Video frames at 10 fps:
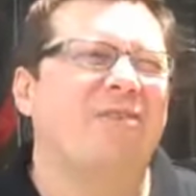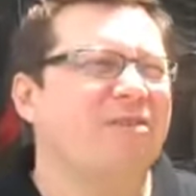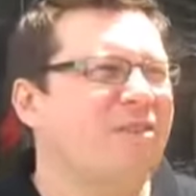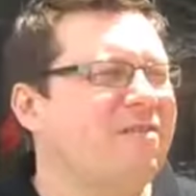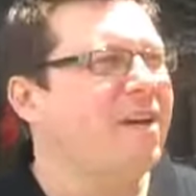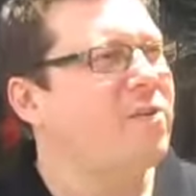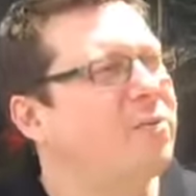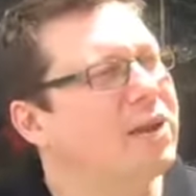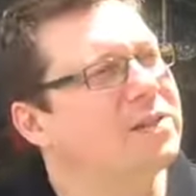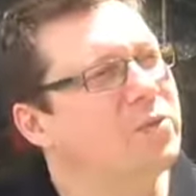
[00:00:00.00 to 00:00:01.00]
third favorite
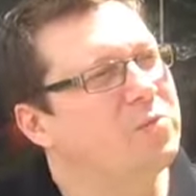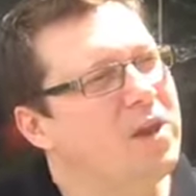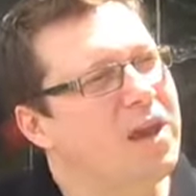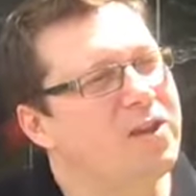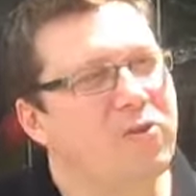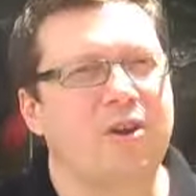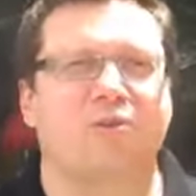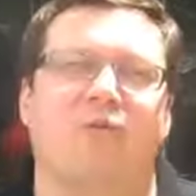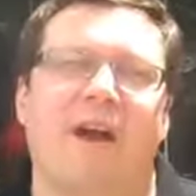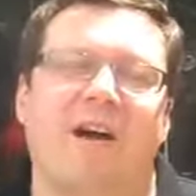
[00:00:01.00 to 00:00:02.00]
place would be Greener
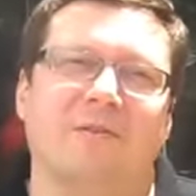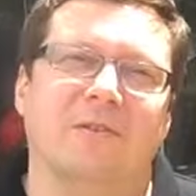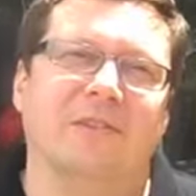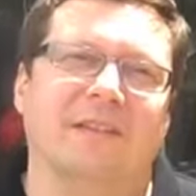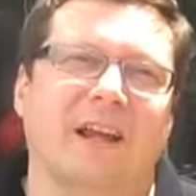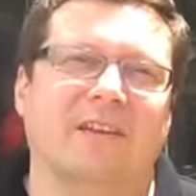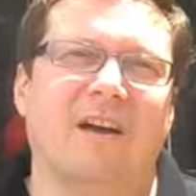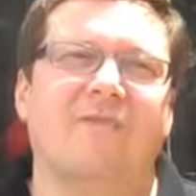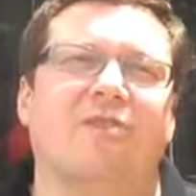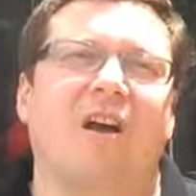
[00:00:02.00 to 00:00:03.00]
Grounds. I
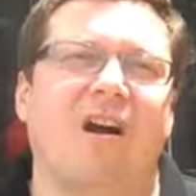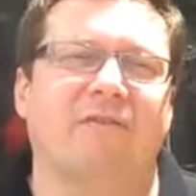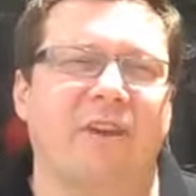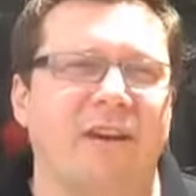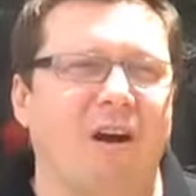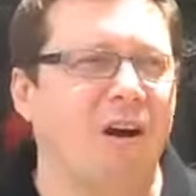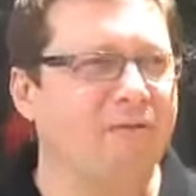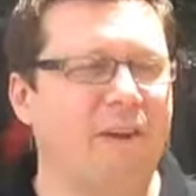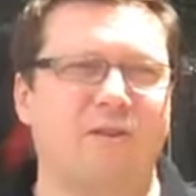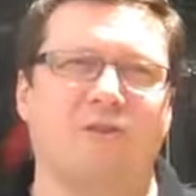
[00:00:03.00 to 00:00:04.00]
love their coffee, all
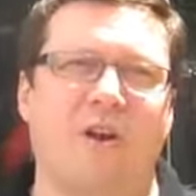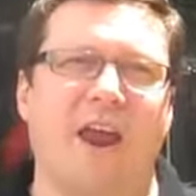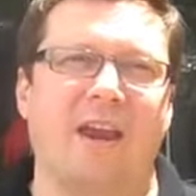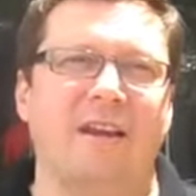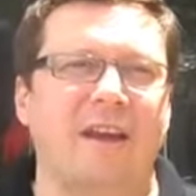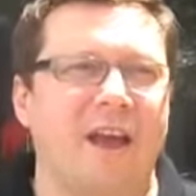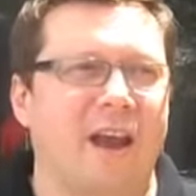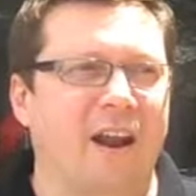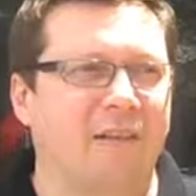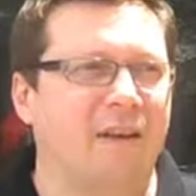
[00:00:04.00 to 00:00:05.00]
fair trade,
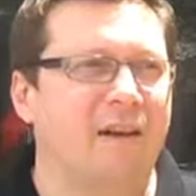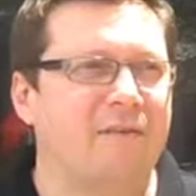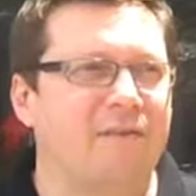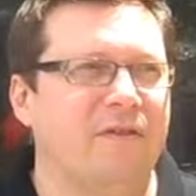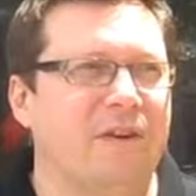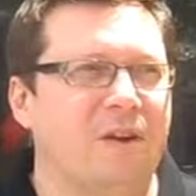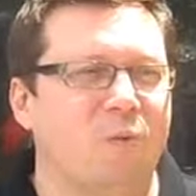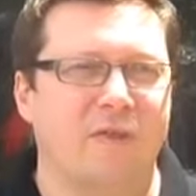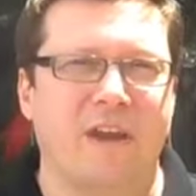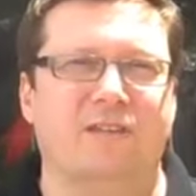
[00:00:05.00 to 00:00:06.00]
and I love
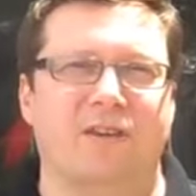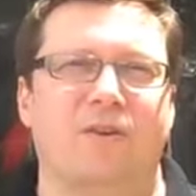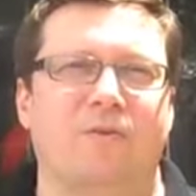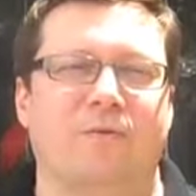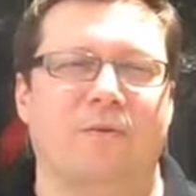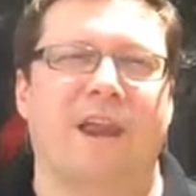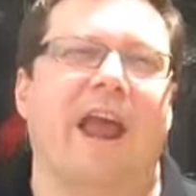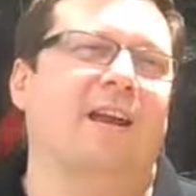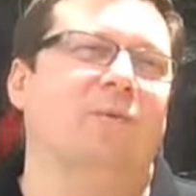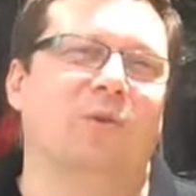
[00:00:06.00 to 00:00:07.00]
what they do for the
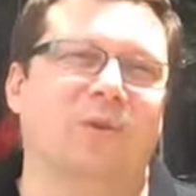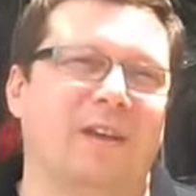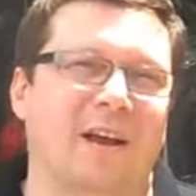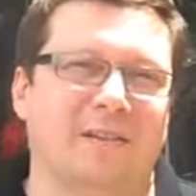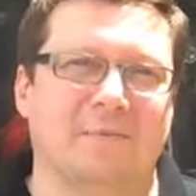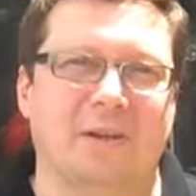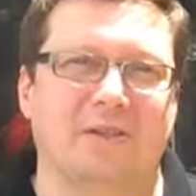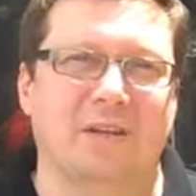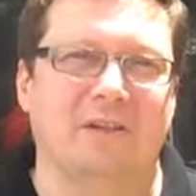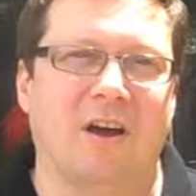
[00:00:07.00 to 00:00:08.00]
animals, uh,
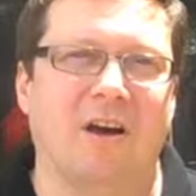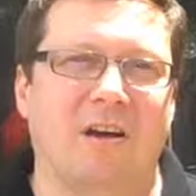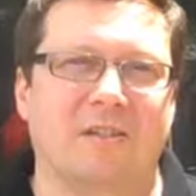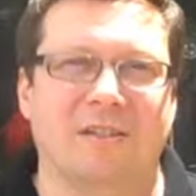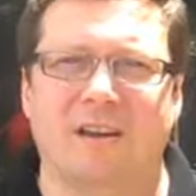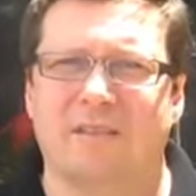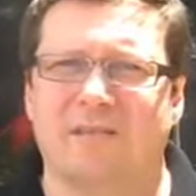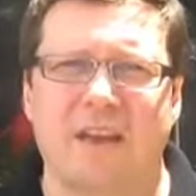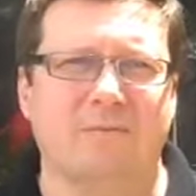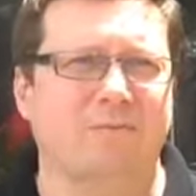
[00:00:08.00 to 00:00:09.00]
especially dogs. Uh,
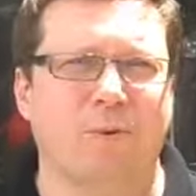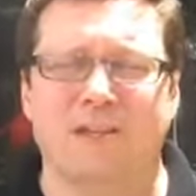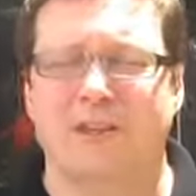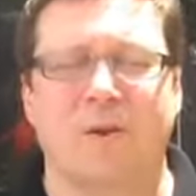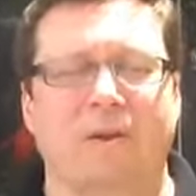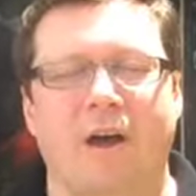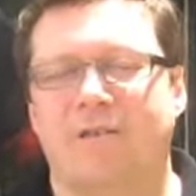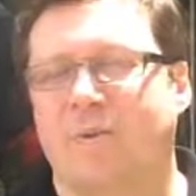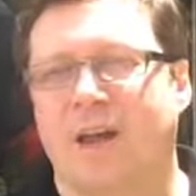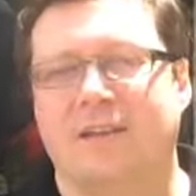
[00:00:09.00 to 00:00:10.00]
they rescue a lot
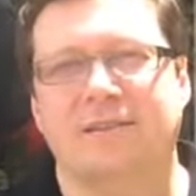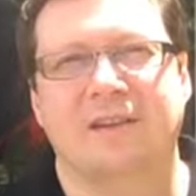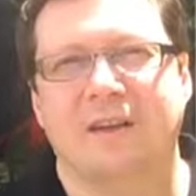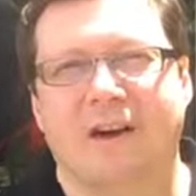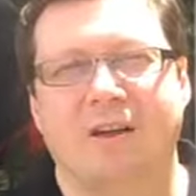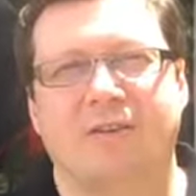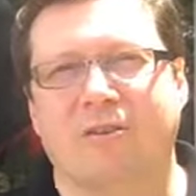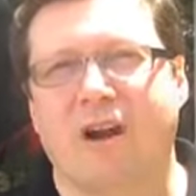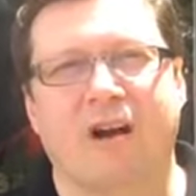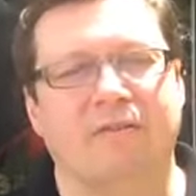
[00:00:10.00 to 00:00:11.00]
of pets. All their
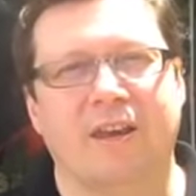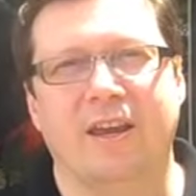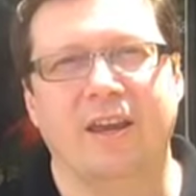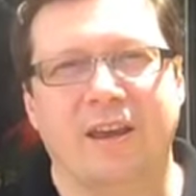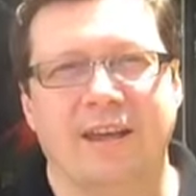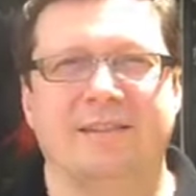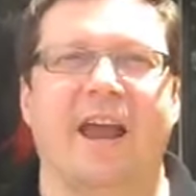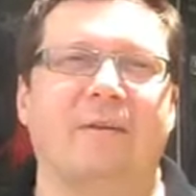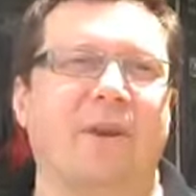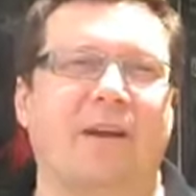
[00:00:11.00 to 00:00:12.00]
coffee is
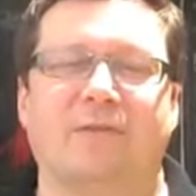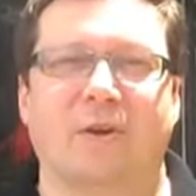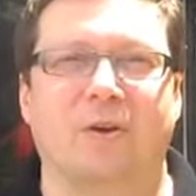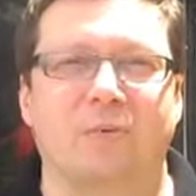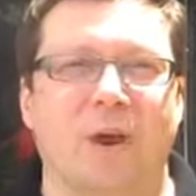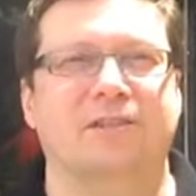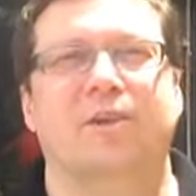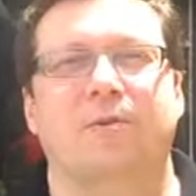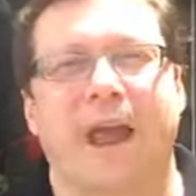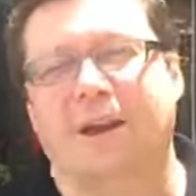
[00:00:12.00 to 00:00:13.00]
named after
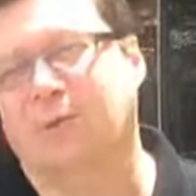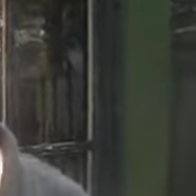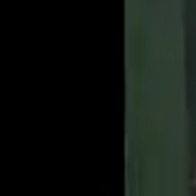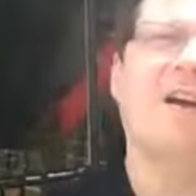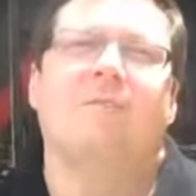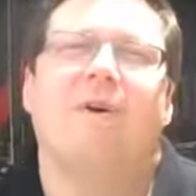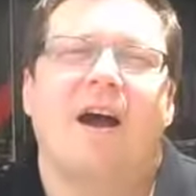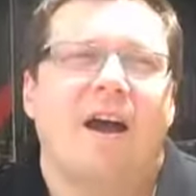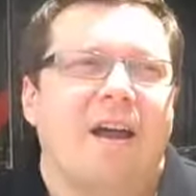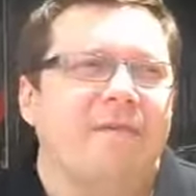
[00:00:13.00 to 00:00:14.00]
rescued animals.
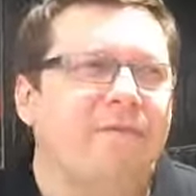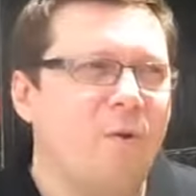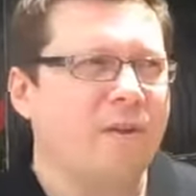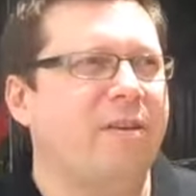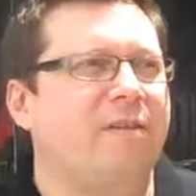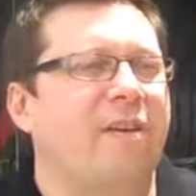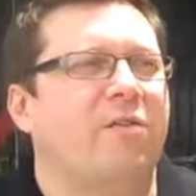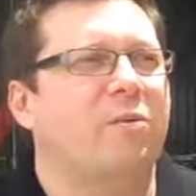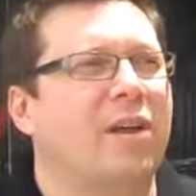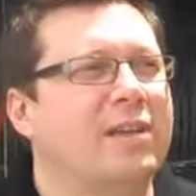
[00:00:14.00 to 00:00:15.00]
My fourth
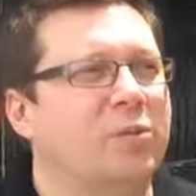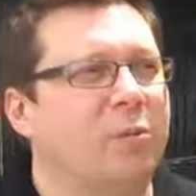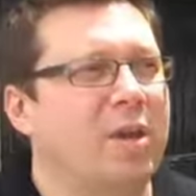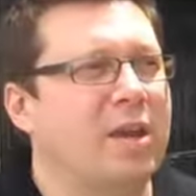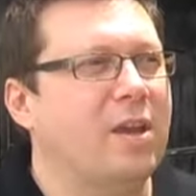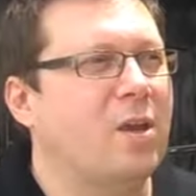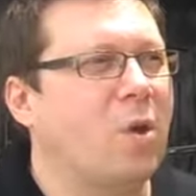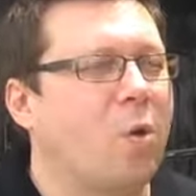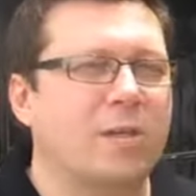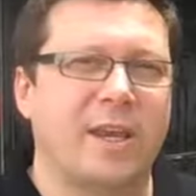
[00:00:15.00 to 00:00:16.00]
favorite place would be
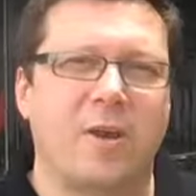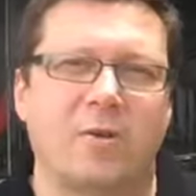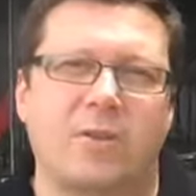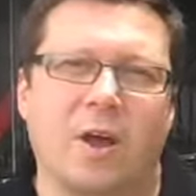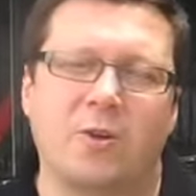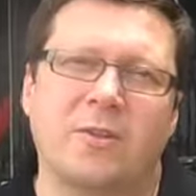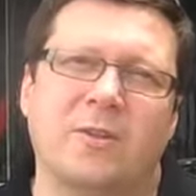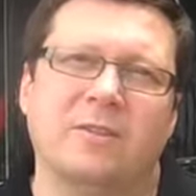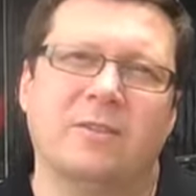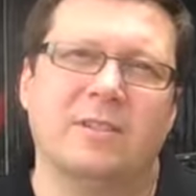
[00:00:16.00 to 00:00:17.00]
Corsairs
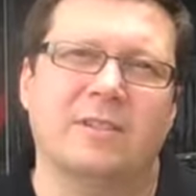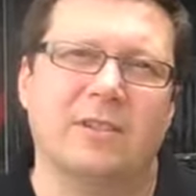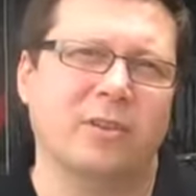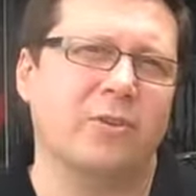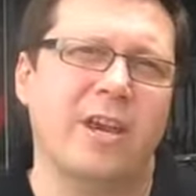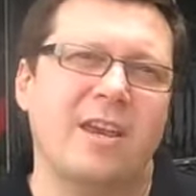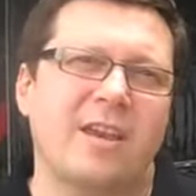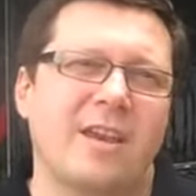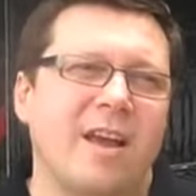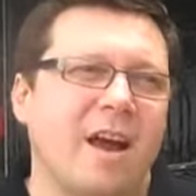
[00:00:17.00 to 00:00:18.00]
Artisan Distillery.
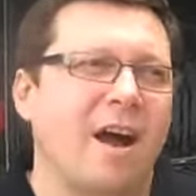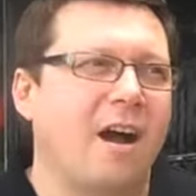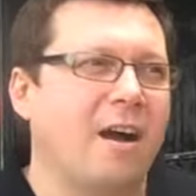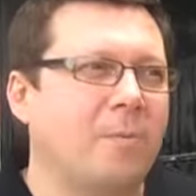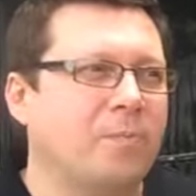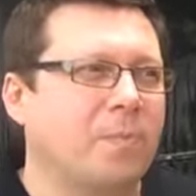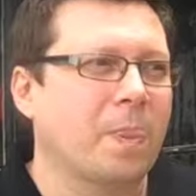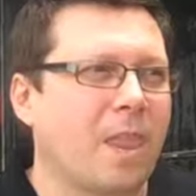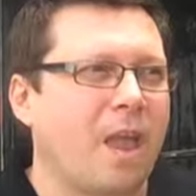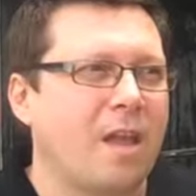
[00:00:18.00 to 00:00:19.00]
Um,
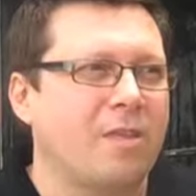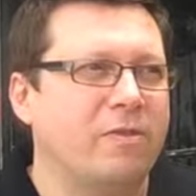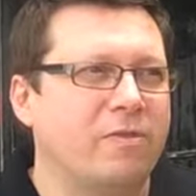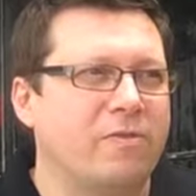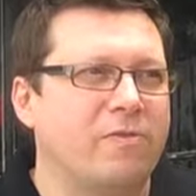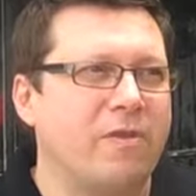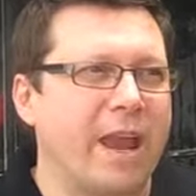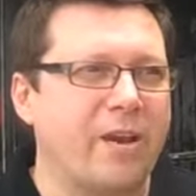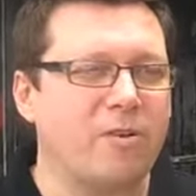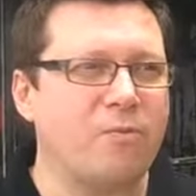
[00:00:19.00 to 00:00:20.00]

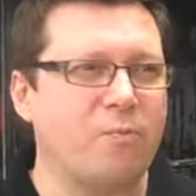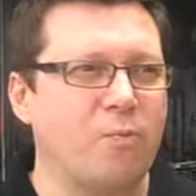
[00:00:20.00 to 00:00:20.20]
their